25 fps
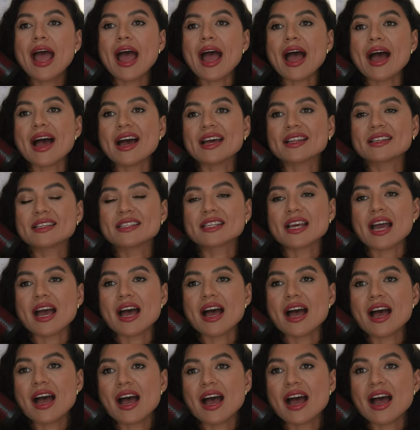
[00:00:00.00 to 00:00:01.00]
And
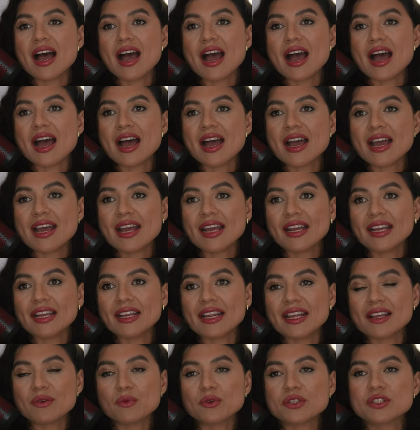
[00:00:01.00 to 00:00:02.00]

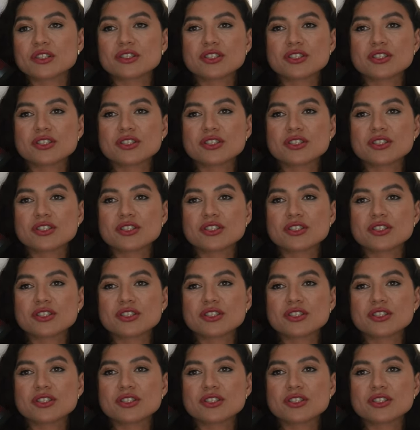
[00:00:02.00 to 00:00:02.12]
it